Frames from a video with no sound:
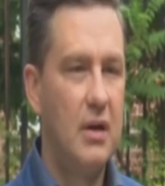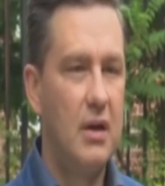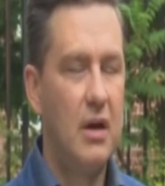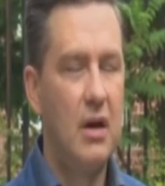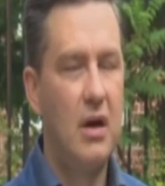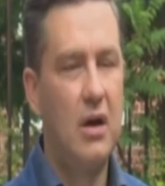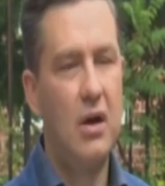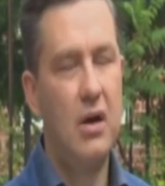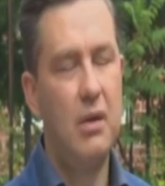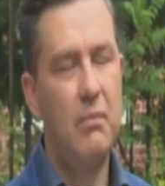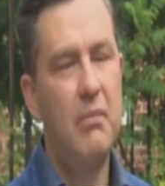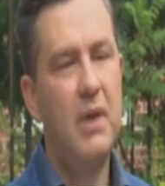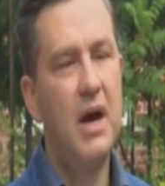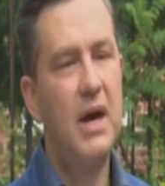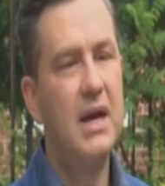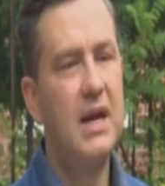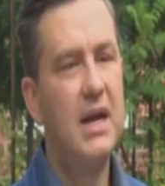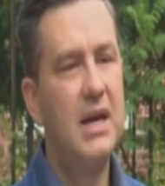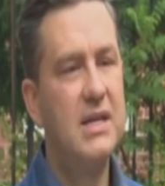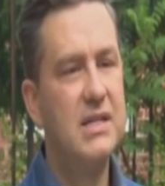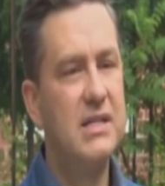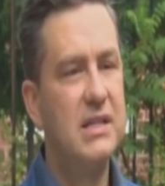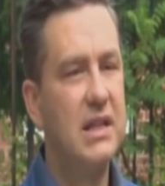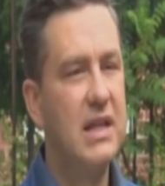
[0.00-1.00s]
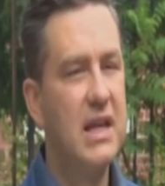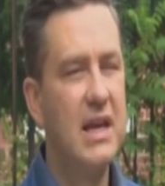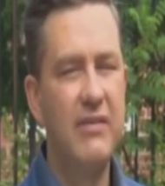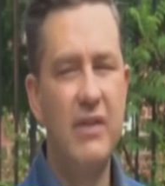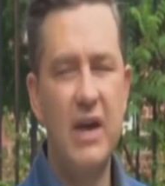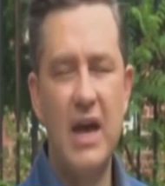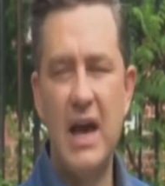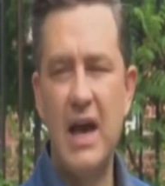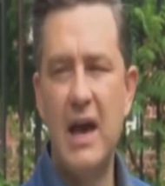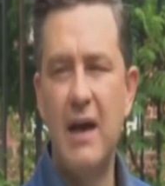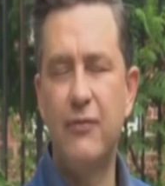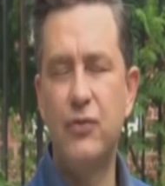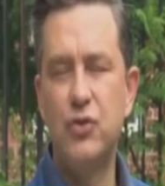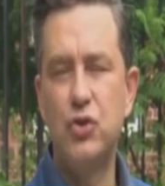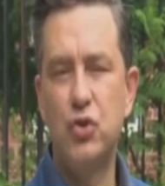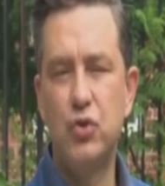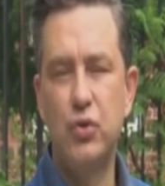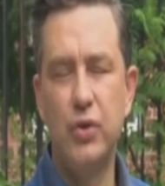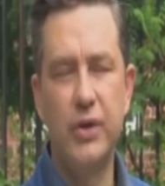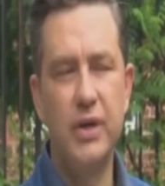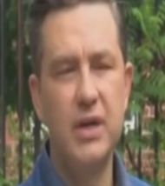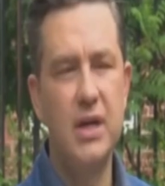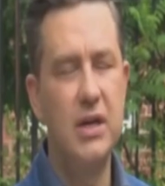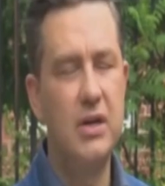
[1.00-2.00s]
Our money is leaving. $500
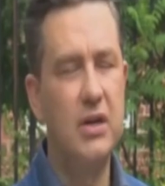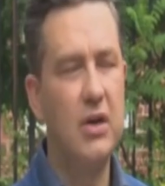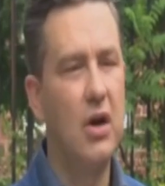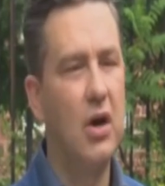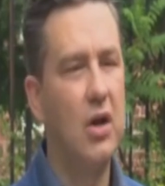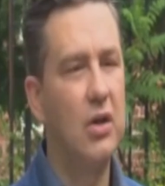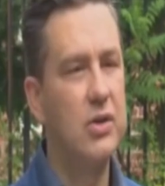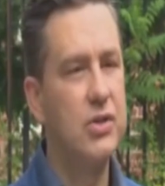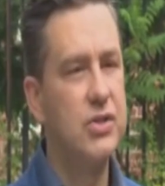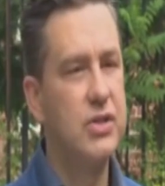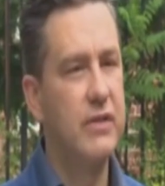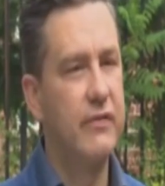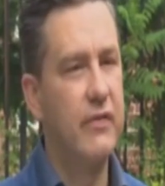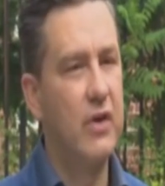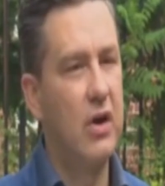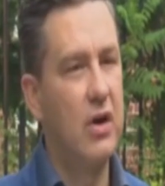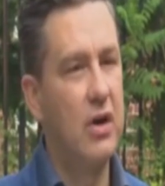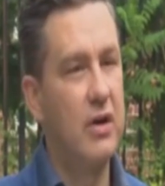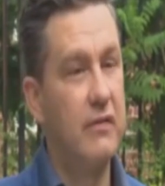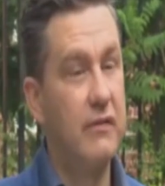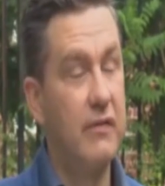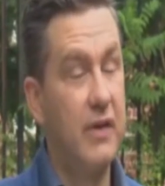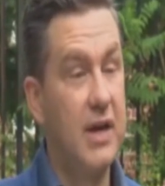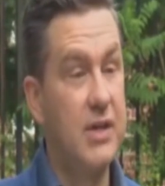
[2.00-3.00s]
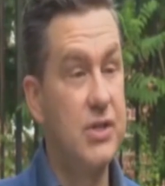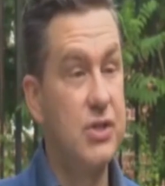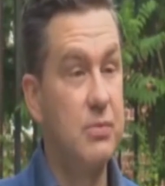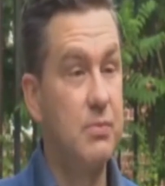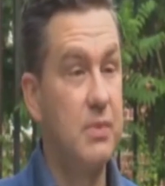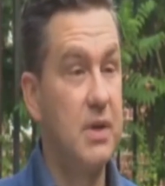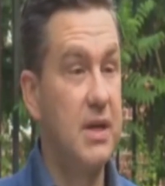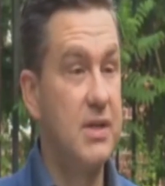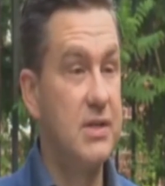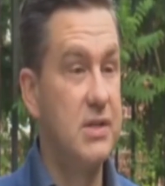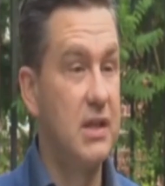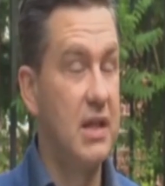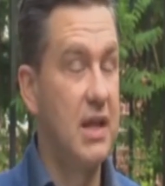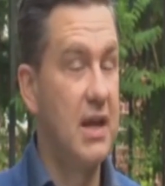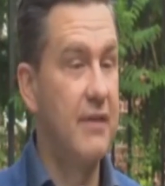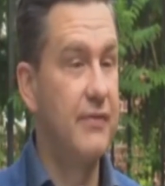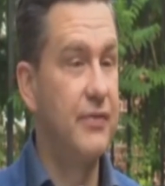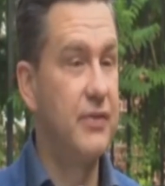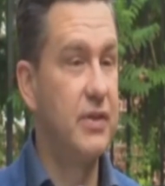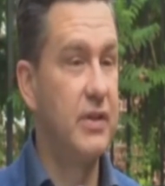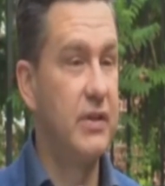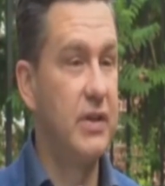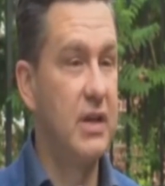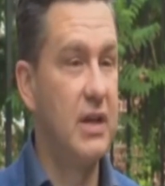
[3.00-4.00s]
billion of our investment has
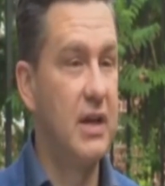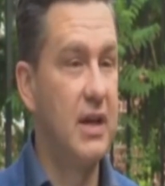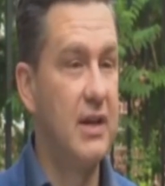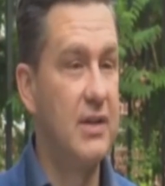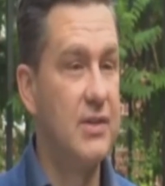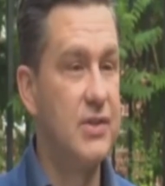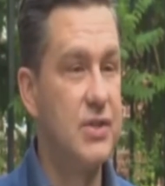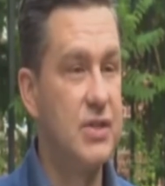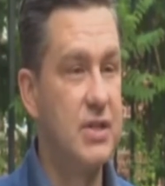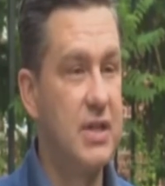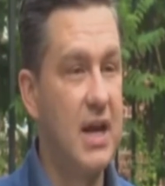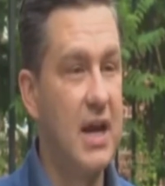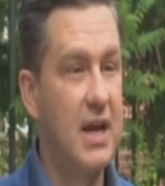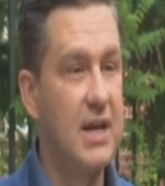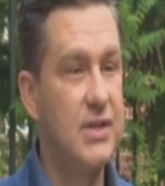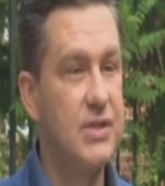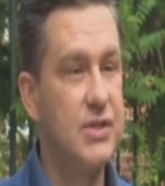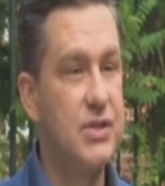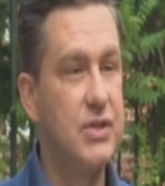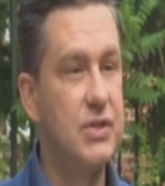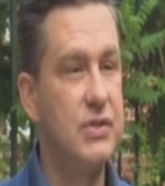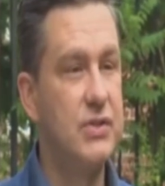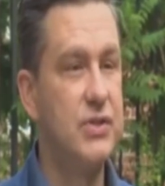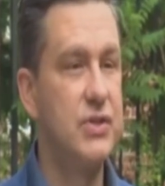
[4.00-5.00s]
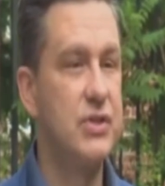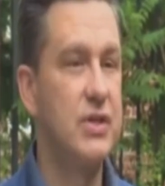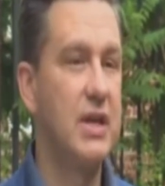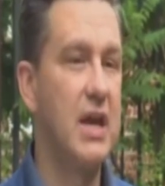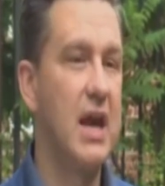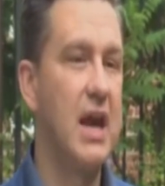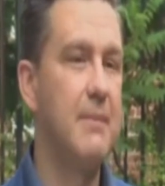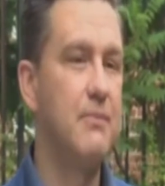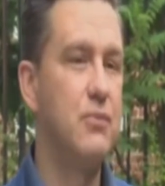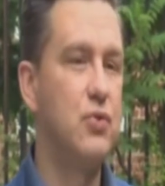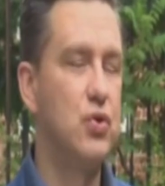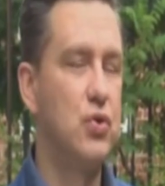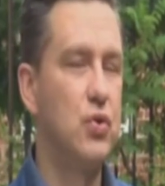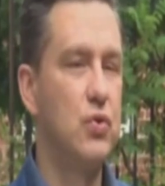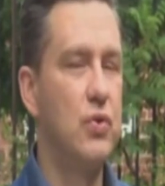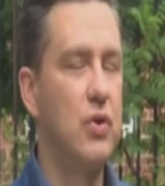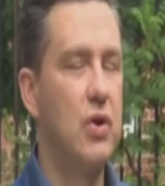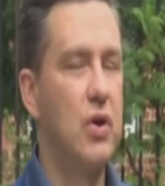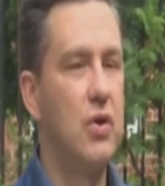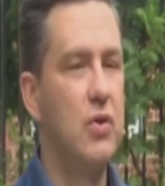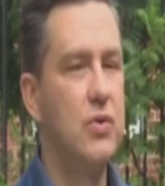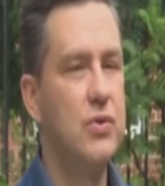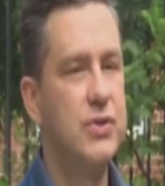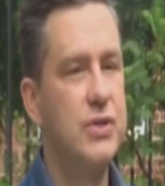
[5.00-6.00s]
left to the United States to escape
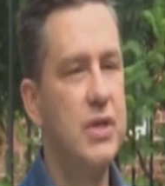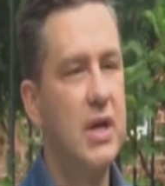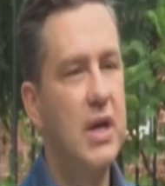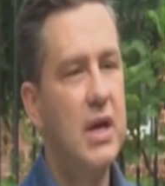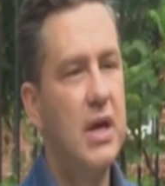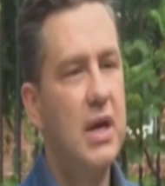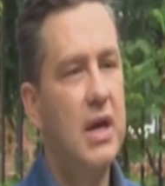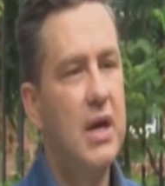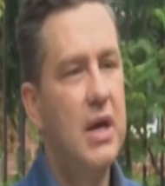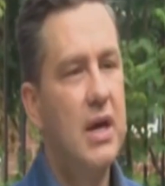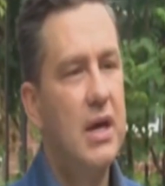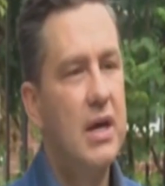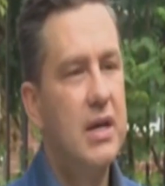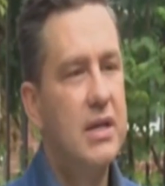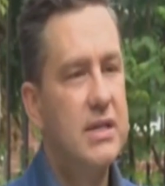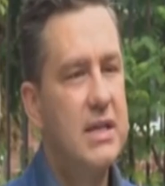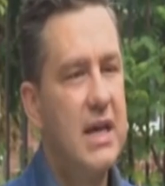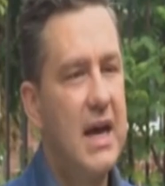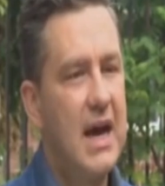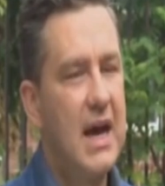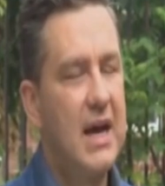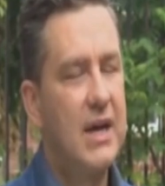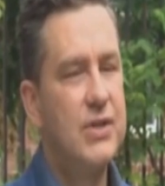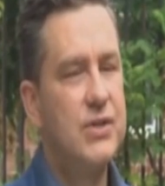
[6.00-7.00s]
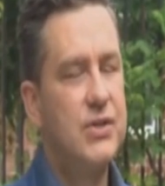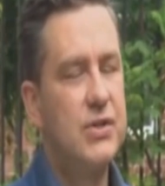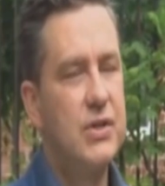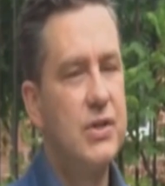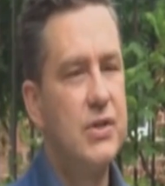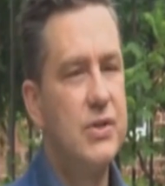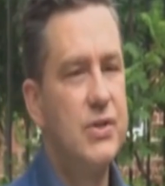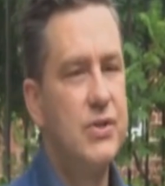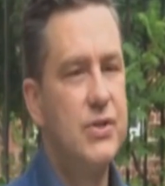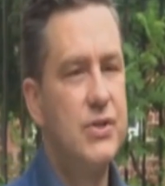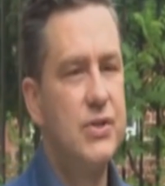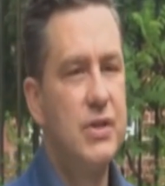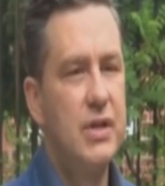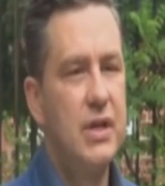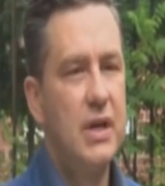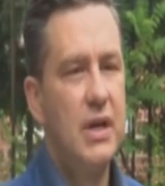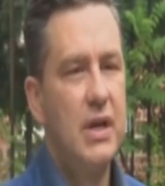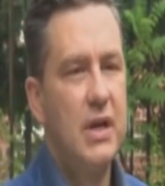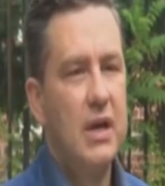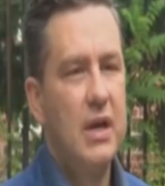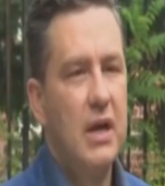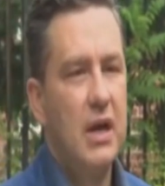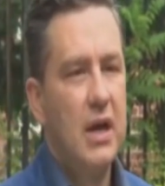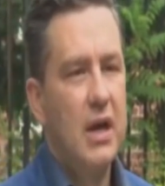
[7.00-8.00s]
Trudeau's taxes
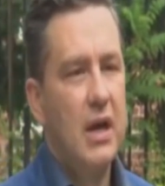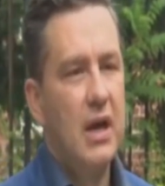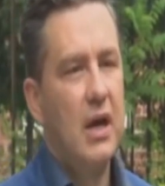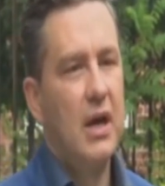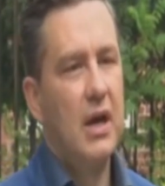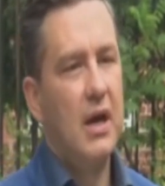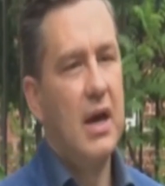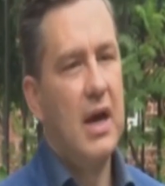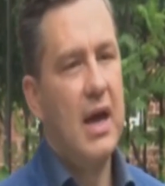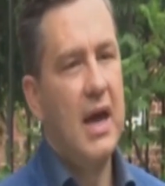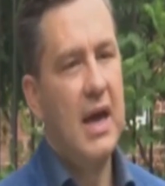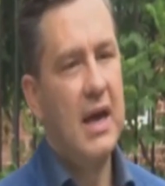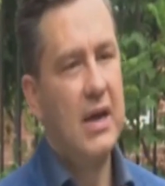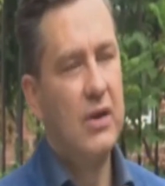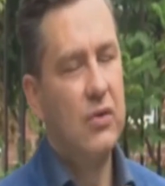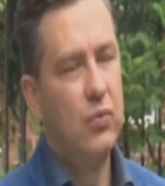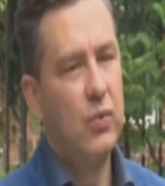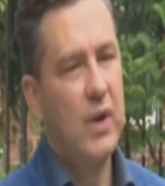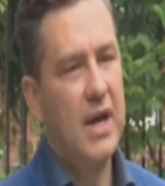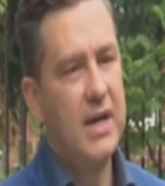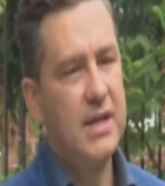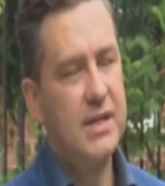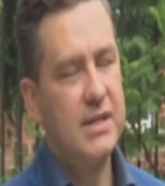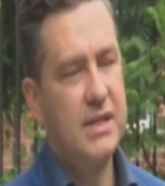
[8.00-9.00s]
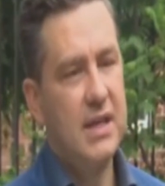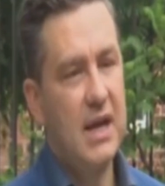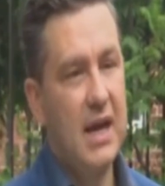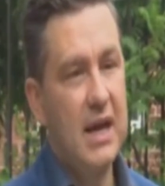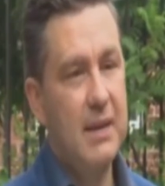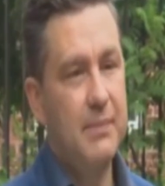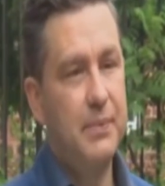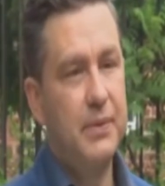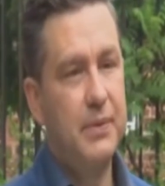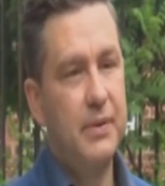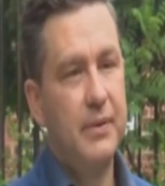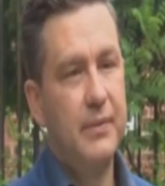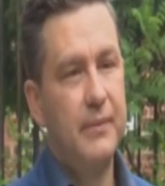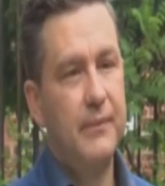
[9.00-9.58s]
and red tape.